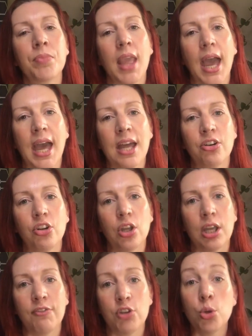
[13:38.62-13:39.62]
And
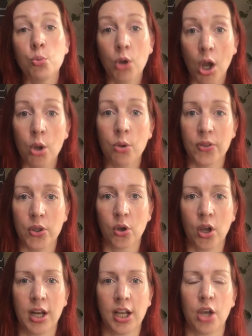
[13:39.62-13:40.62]
if you know that you're
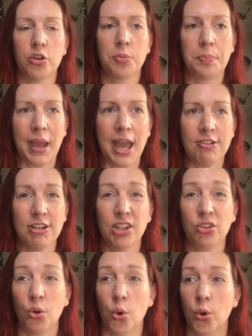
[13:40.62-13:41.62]
going to go to
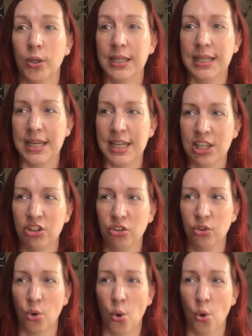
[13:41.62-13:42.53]
Paris or Nice,